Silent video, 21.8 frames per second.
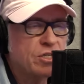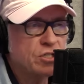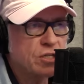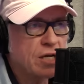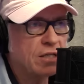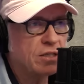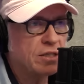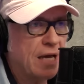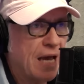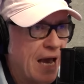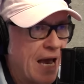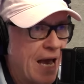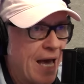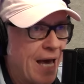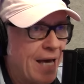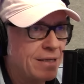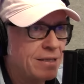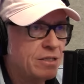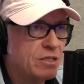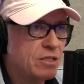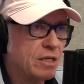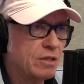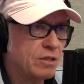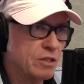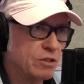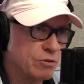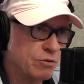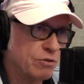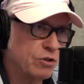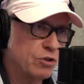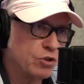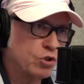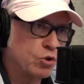He's got the hat. He's got
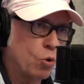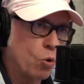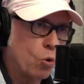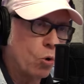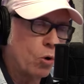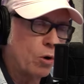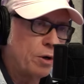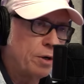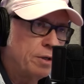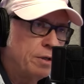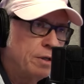the sword.